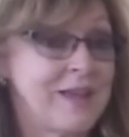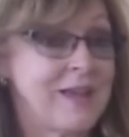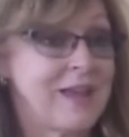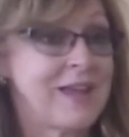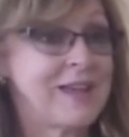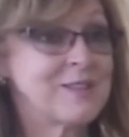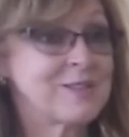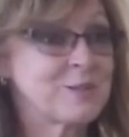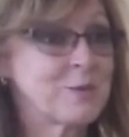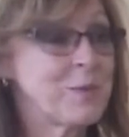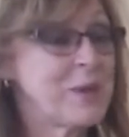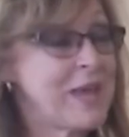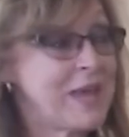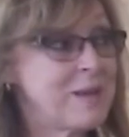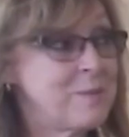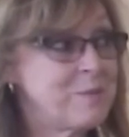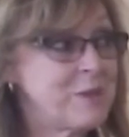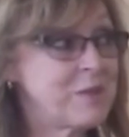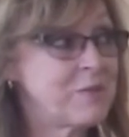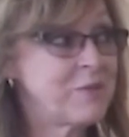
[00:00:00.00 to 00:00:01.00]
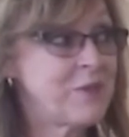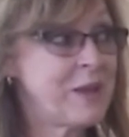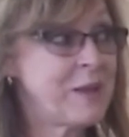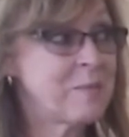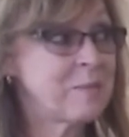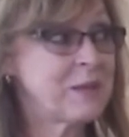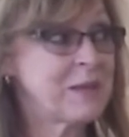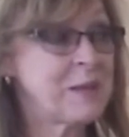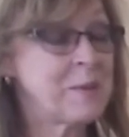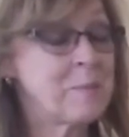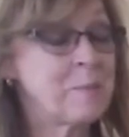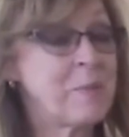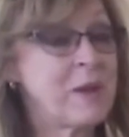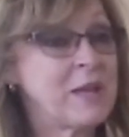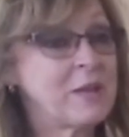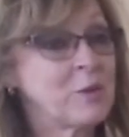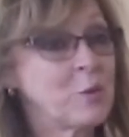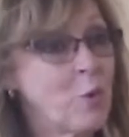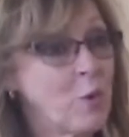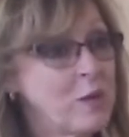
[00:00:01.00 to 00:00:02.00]
And so we had a big family, oh.
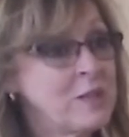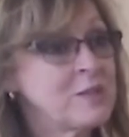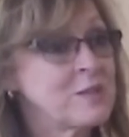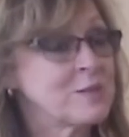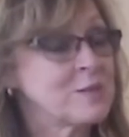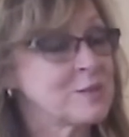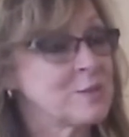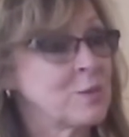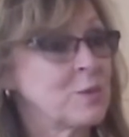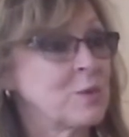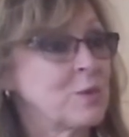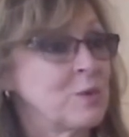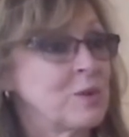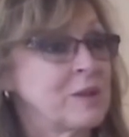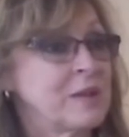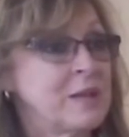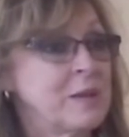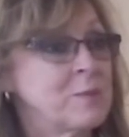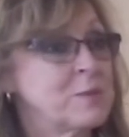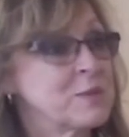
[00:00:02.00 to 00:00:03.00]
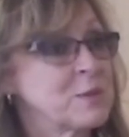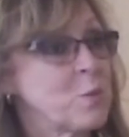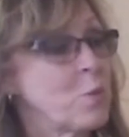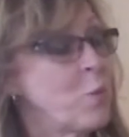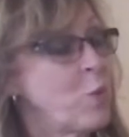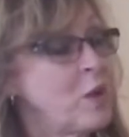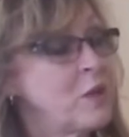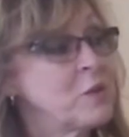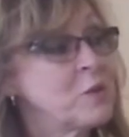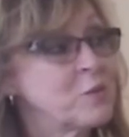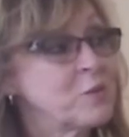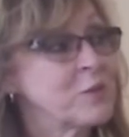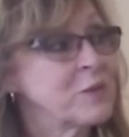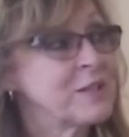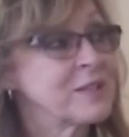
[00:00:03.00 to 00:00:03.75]
but going to school, it was a wonderful